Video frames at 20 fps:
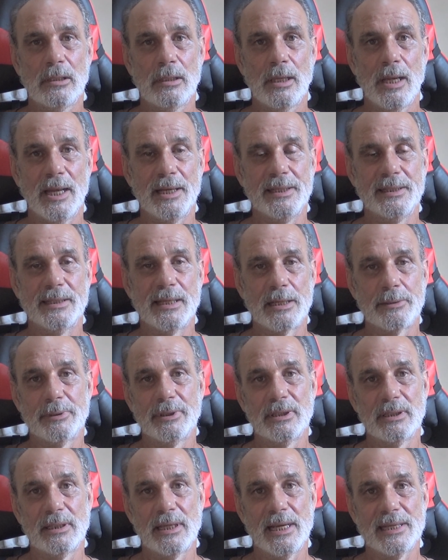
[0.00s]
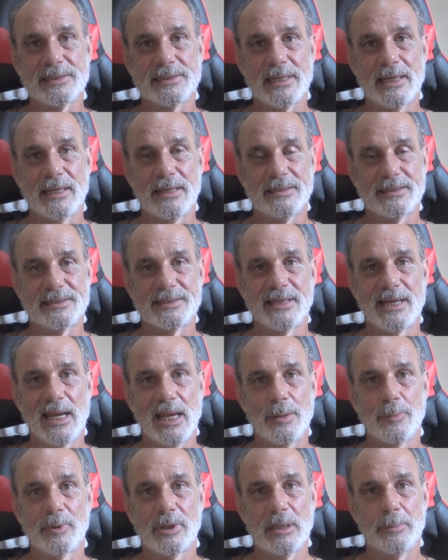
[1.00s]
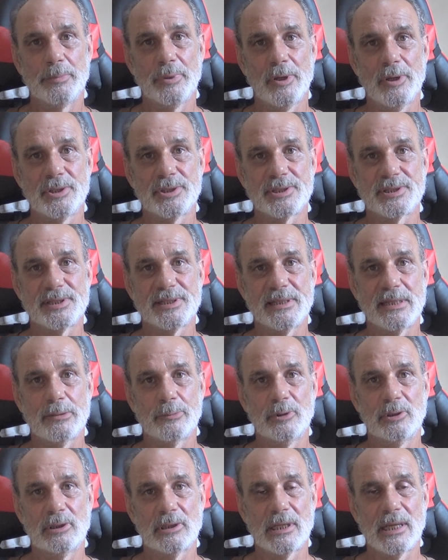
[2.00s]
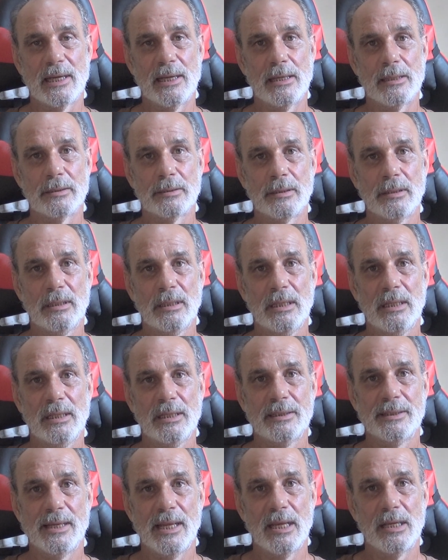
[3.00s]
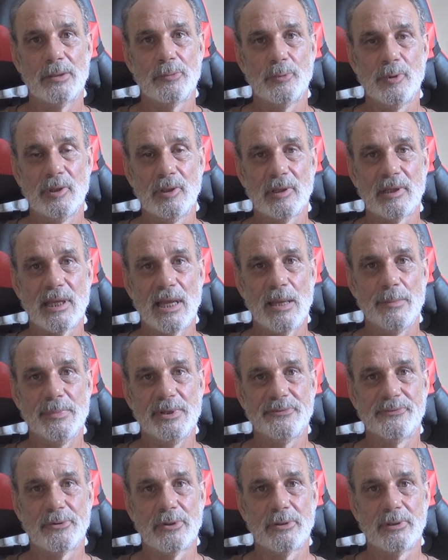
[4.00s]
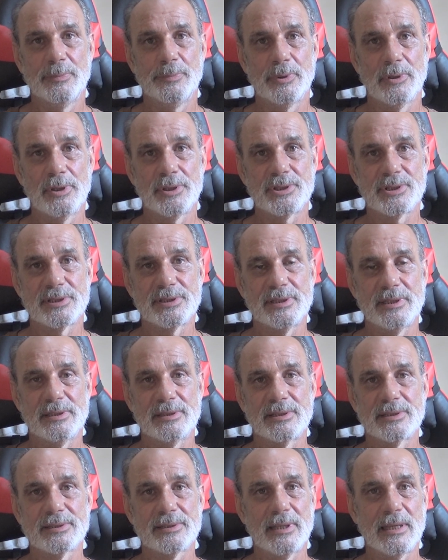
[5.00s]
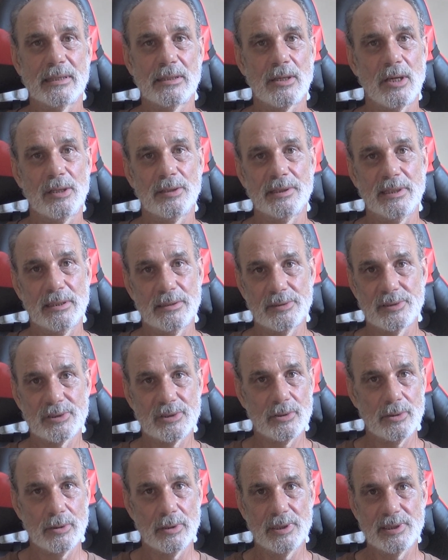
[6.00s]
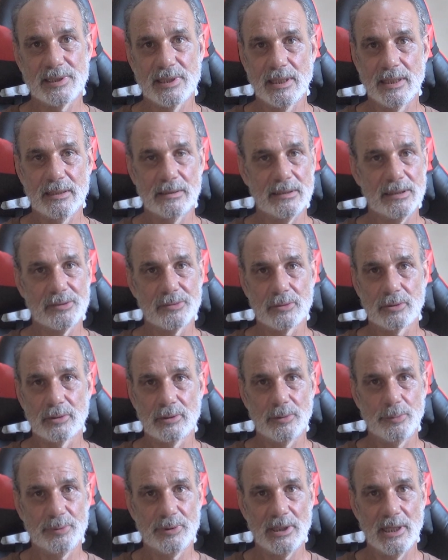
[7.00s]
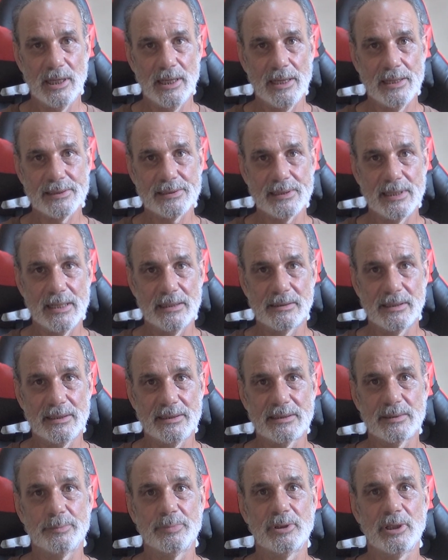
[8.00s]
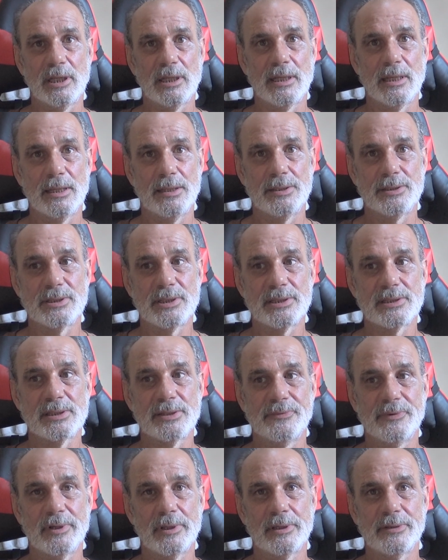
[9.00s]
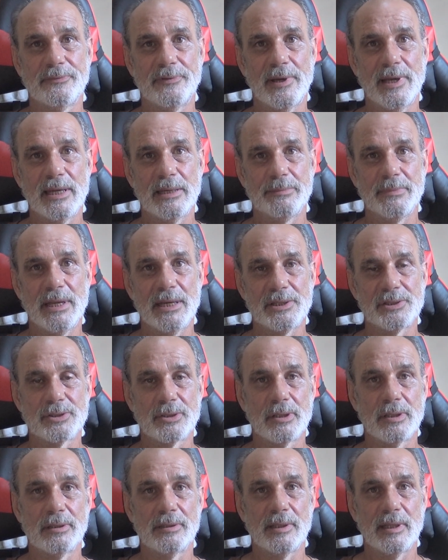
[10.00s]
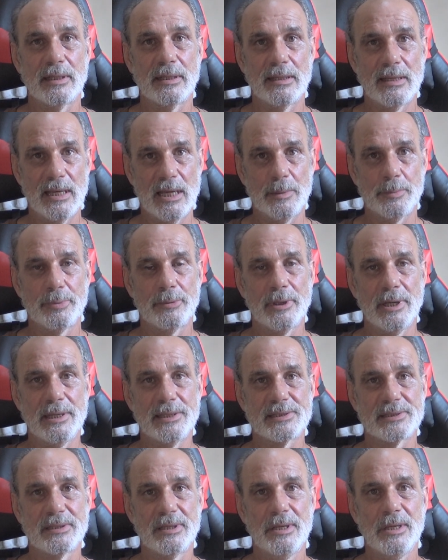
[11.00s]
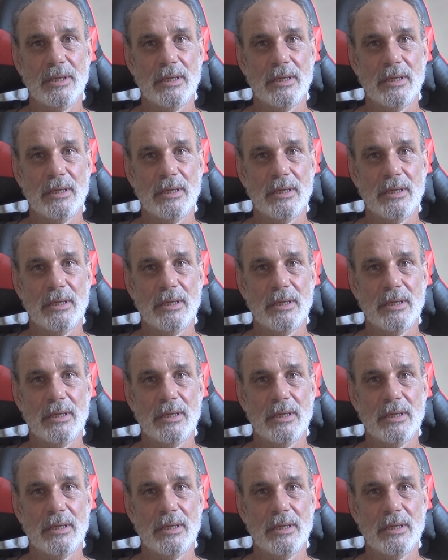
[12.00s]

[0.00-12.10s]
I did not realize that at the time when I purchased it at Wilcon. Now Wilcon, before we purchased it, just like all the other stores, any electrical appliance, they'd like to plug in just to verify and make sure that it operates.